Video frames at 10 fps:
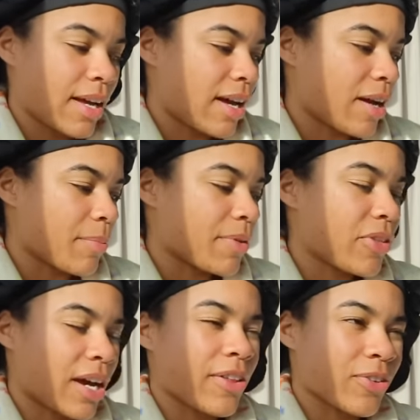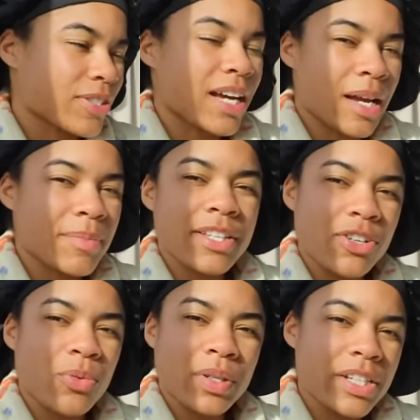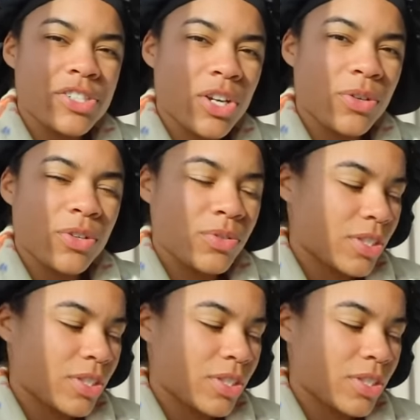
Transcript: Um, but the other times I don't really show you.